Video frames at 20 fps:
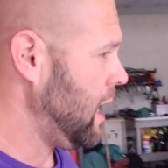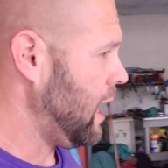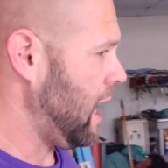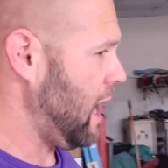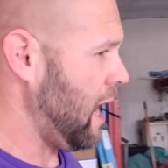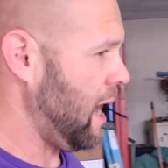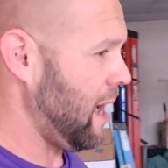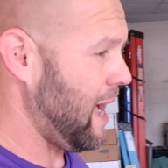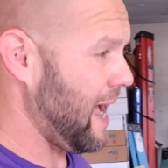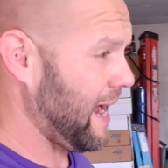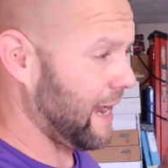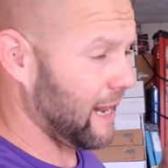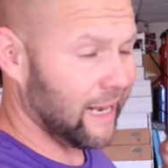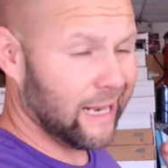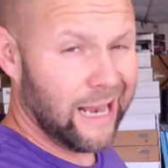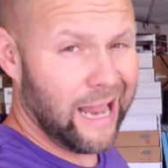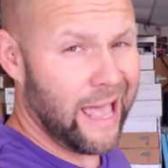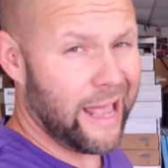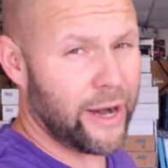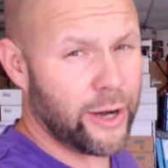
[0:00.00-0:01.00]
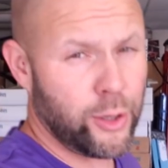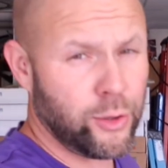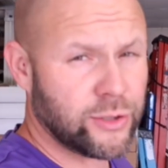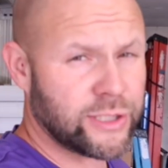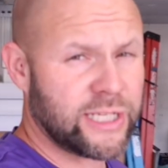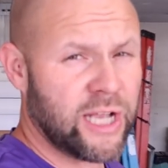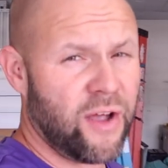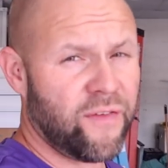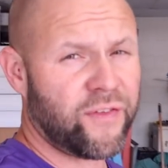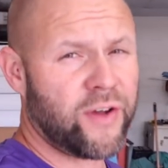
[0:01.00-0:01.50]
Uh, I got a lot of new
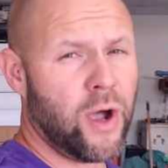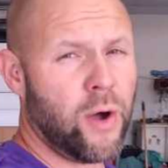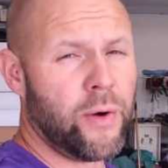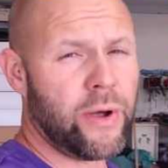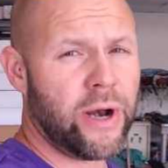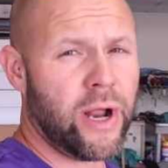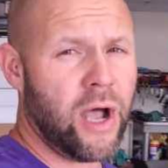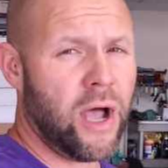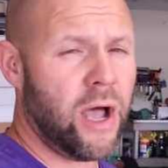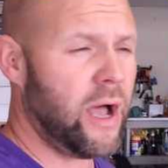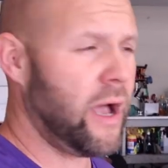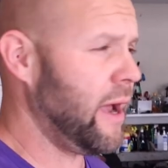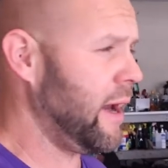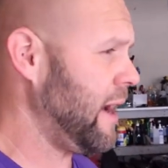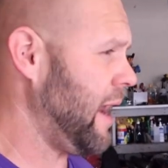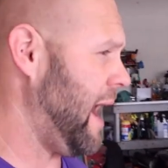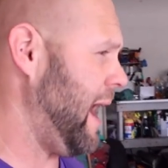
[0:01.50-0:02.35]
stuff going on.